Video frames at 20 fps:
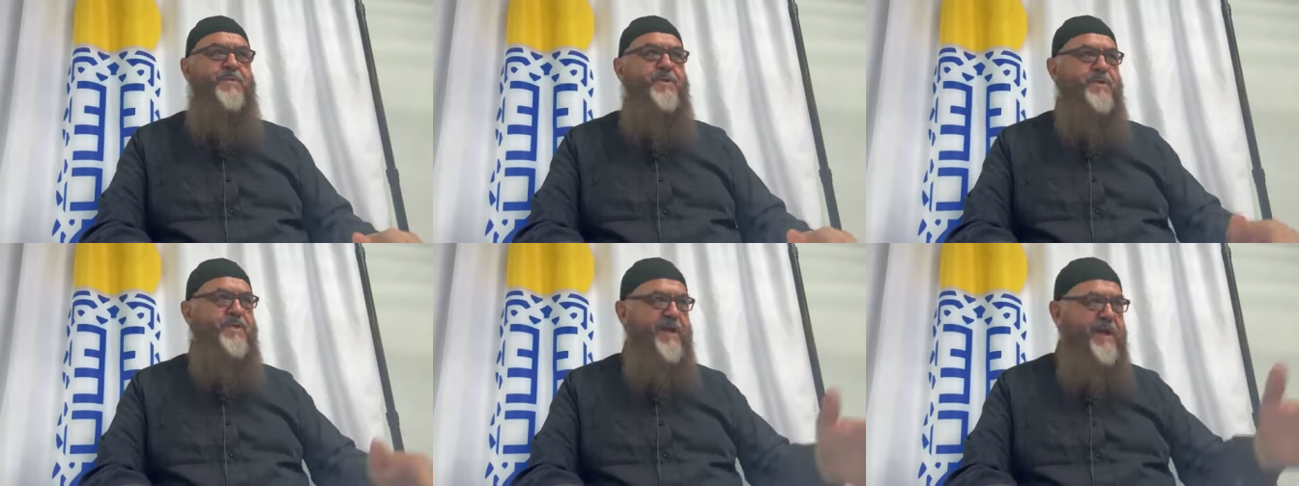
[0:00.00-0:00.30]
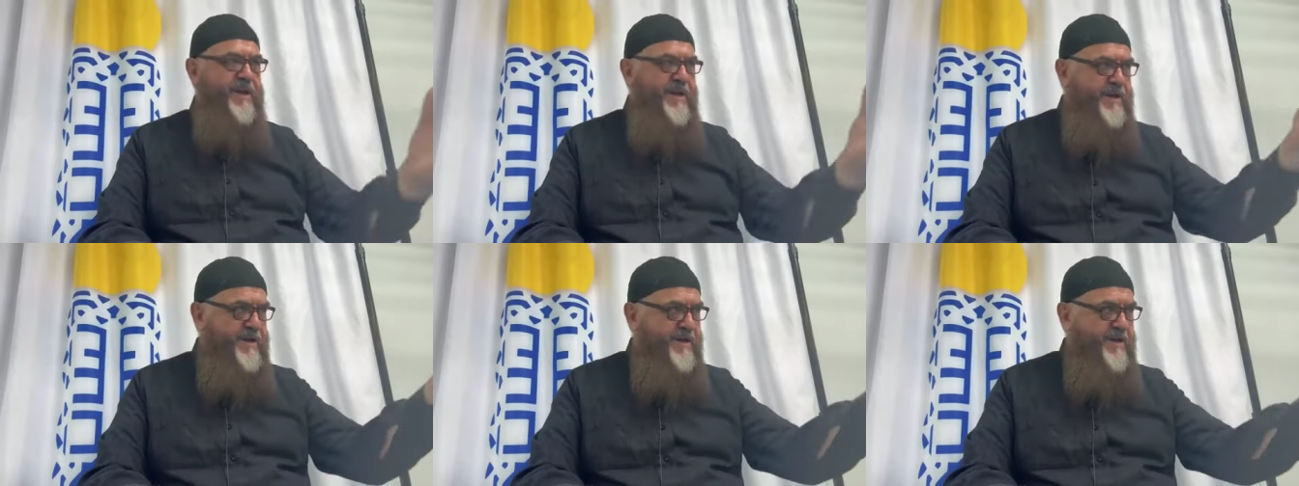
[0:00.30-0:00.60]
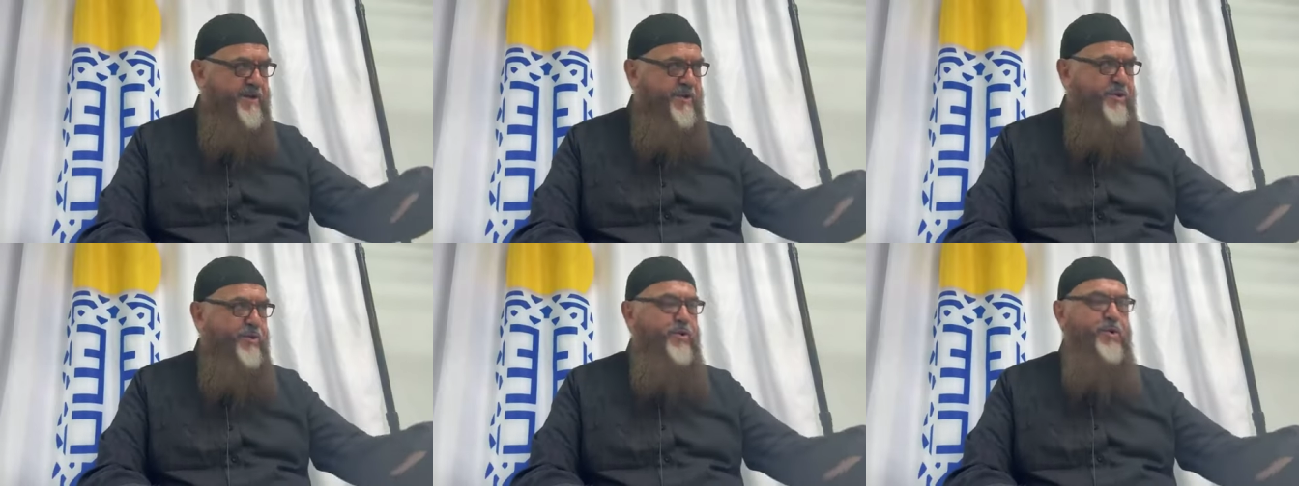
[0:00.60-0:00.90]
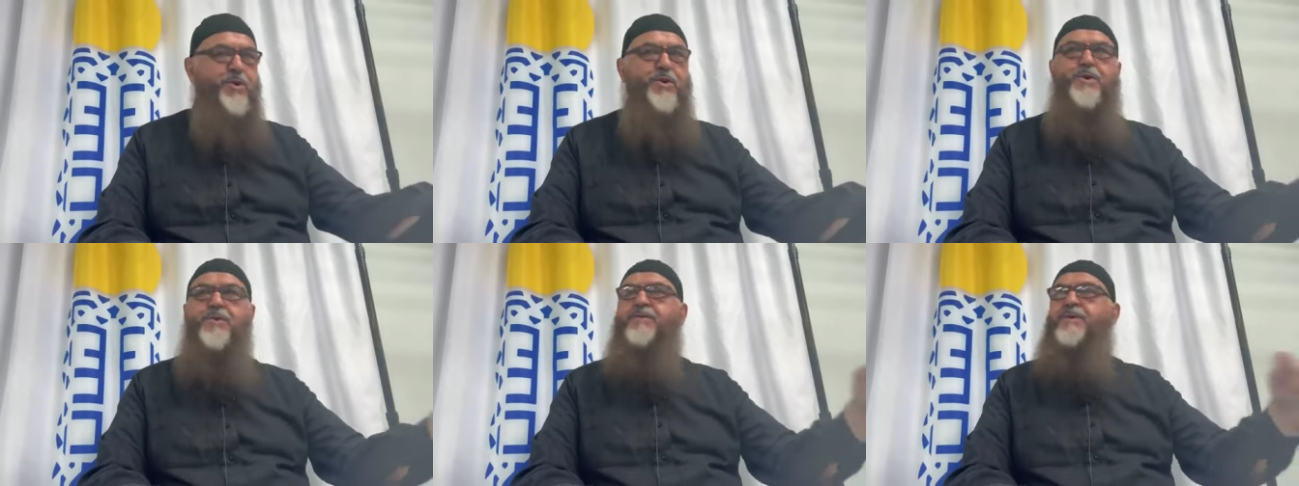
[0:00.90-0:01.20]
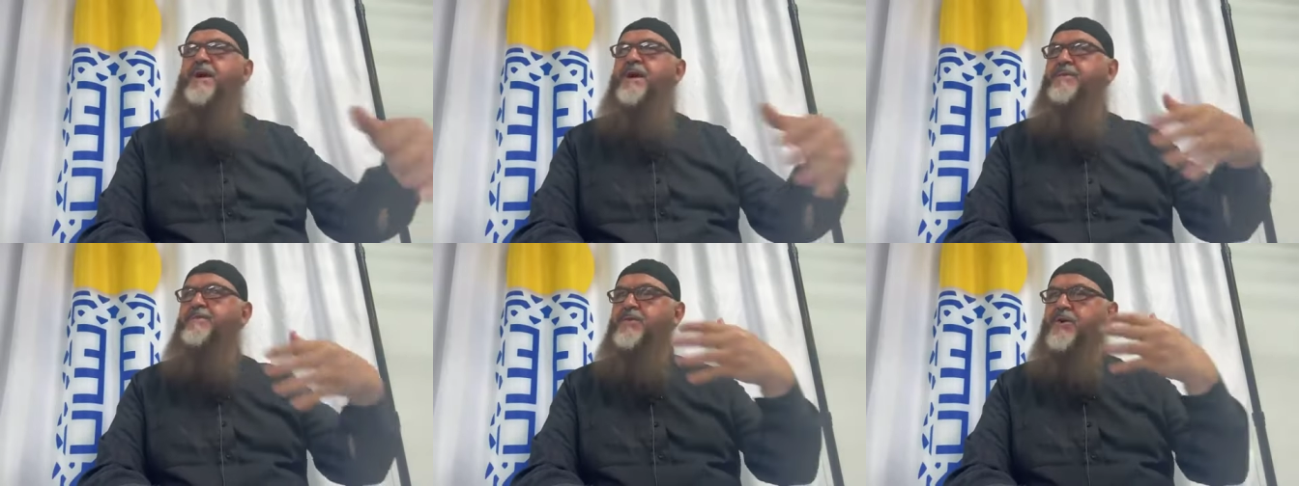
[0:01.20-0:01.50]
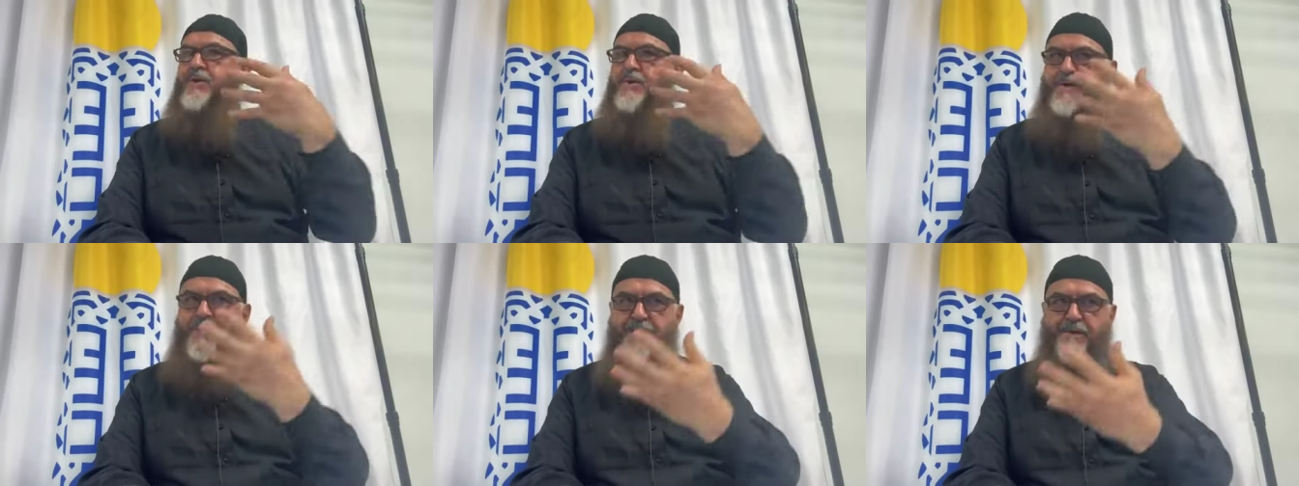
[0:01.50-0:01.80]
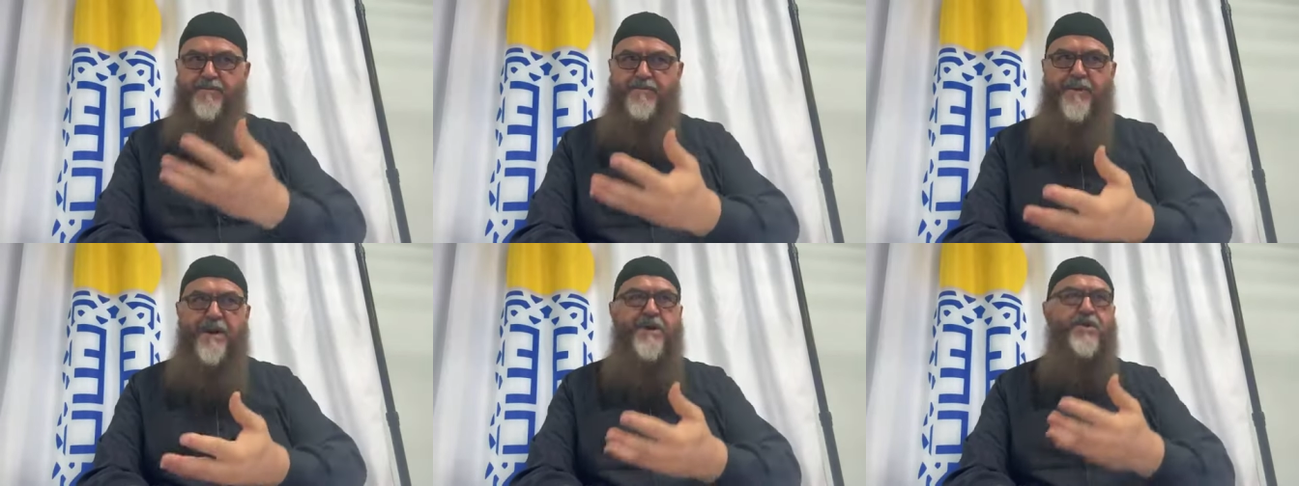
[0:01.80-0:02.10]
You think good of him, you
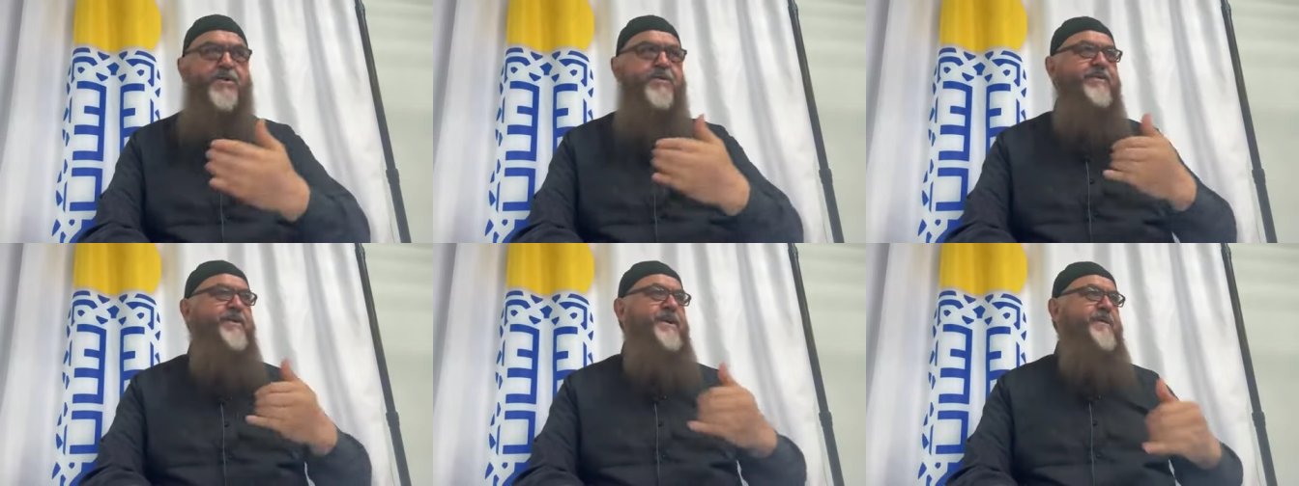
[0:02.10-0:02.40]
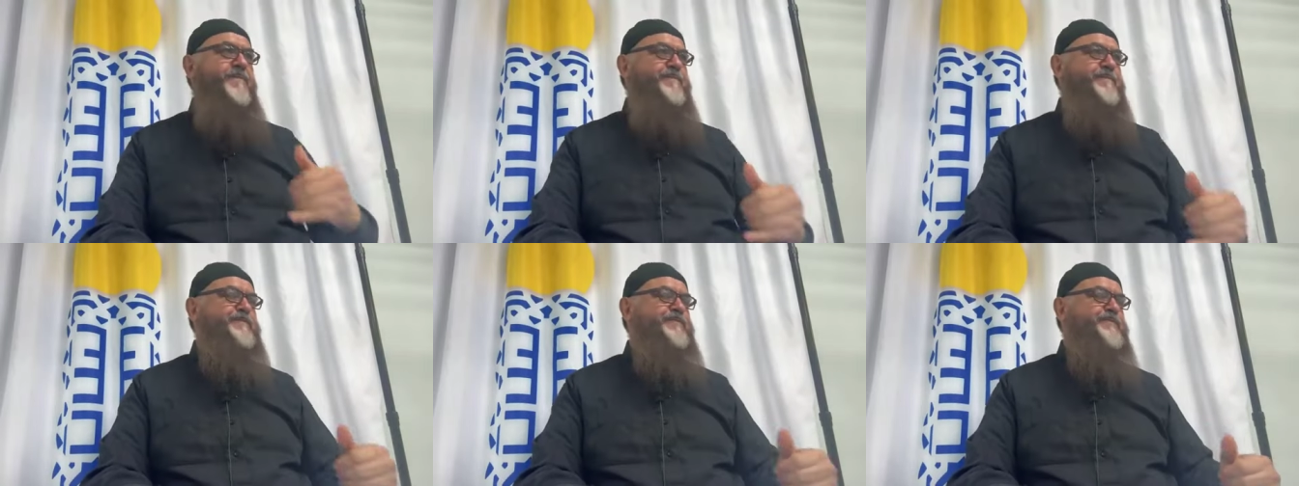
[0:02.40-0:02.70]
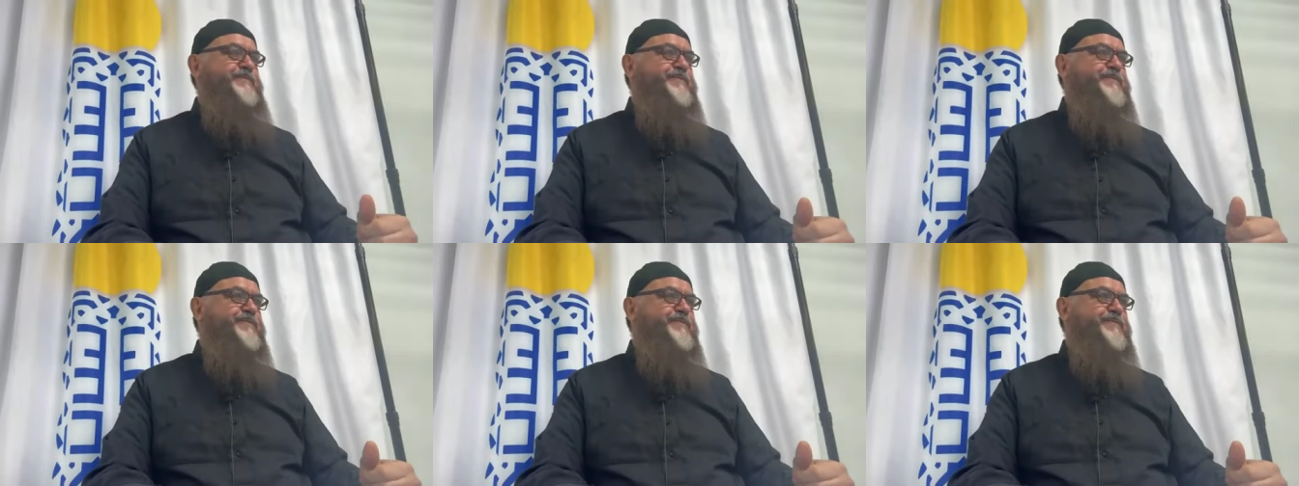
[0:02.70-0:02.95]
think big of him.